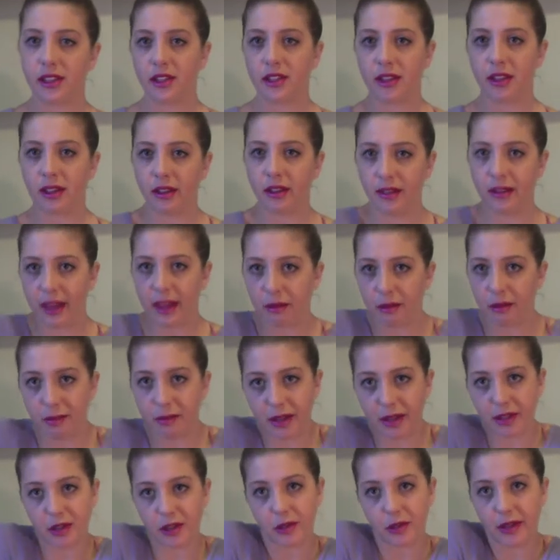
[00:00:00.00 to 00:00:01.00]
So they would
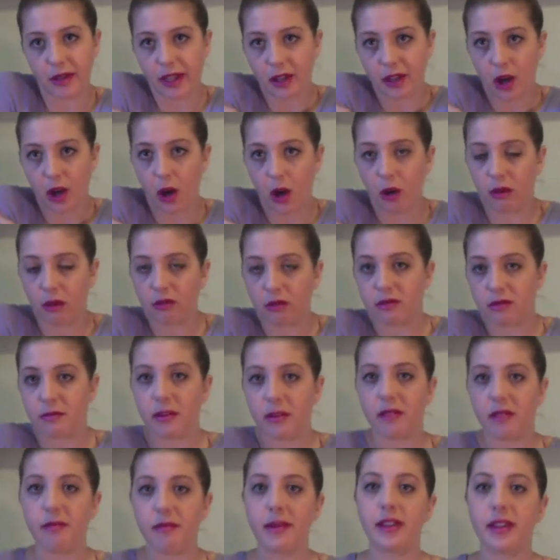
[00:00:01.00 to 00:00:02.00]
be doing cold
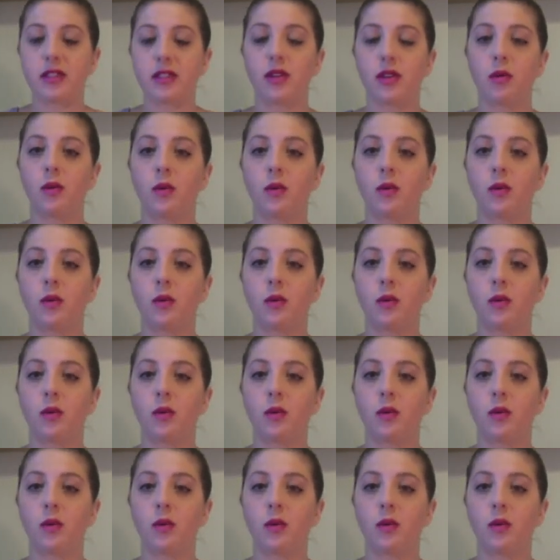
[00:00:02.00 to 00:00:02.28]
movements.